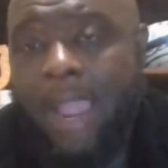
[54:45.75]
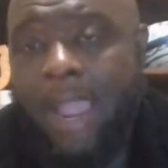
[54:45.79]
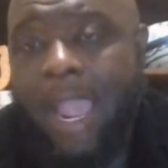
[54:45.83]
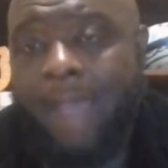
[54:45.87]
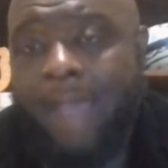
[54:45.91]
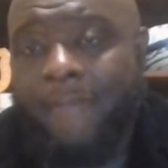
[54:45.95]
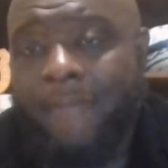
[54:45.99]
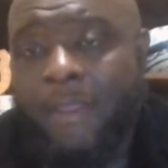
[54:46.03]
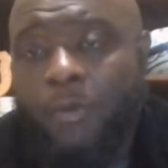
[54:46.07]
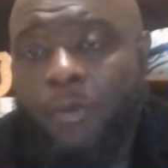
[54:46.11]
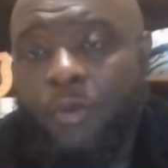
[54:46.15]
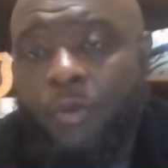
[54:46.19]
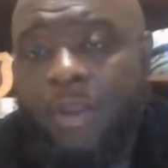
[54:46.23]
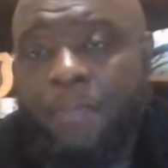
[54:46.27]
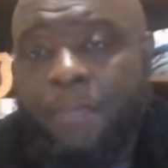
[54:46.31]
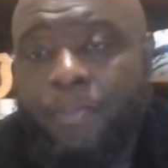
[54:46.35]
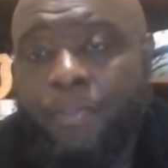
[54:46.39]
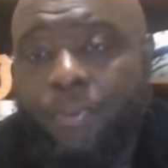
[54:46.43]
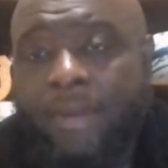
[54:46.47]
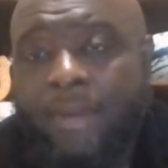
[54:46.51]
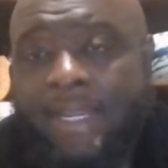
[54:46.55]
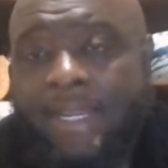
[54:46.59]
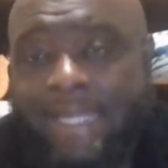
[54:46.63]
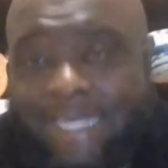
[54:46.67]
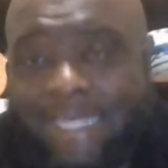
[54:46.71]
that we
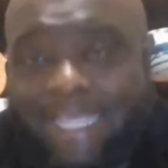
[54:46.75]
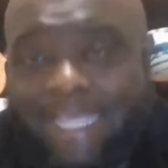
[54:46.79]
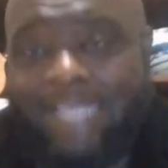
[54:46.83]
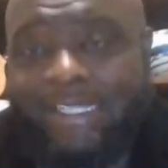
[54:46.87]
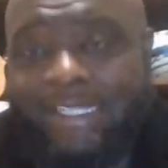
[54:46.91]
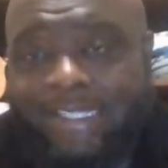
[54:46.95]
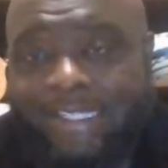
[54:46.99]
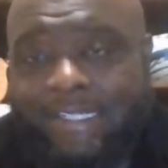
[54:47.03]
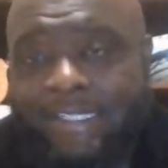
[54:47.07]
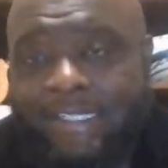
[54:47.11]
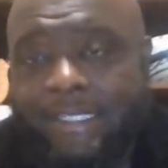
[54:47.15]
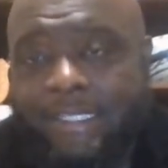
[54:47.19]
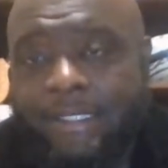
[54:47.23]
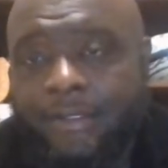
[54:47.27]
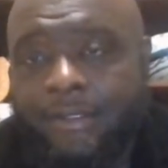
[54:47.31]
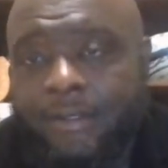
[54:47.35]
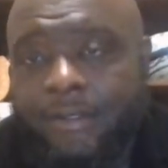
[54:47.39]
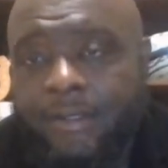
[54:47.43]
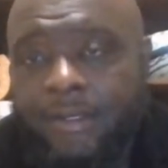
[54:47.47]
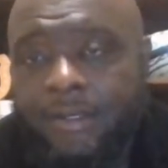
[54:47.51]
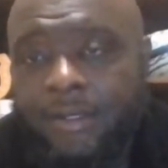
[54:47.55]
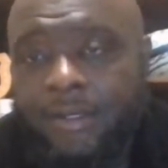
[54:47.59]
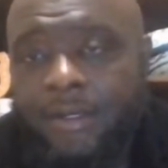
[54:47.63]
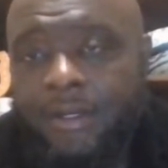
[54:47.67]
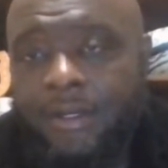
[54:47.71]
predestined
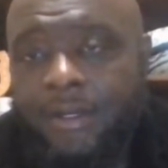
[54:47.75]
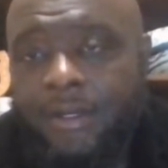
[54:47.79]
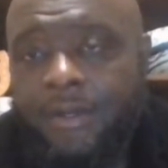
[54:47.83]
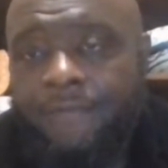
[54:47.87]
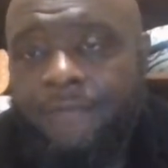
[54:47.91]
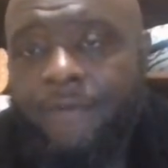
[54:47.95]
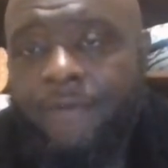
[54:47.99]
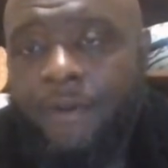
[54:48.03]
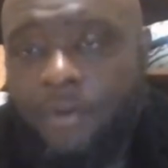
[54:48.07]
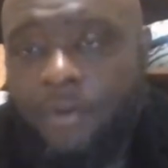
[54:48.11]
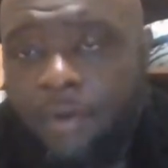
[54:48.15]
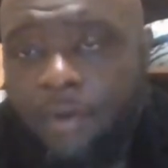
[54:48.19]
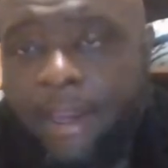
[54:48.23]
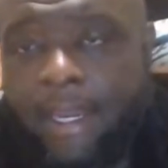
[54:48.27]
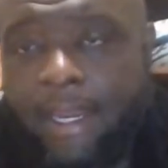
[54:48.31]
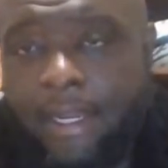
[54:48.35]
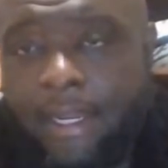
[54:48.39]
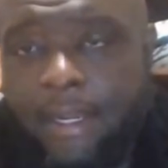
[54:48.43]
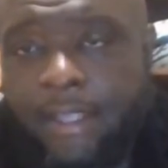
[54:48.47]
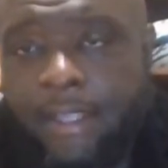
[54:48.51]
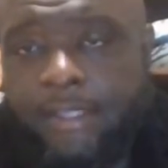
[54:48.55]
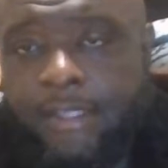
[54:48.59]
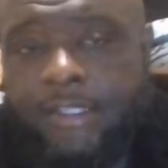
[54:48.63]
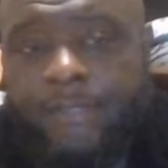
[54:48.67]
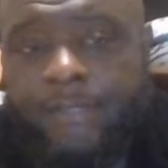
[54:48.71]
for
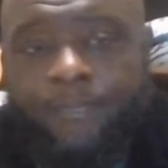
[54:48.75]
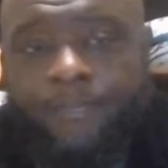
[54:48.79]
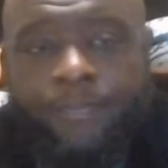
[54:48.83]
greatness.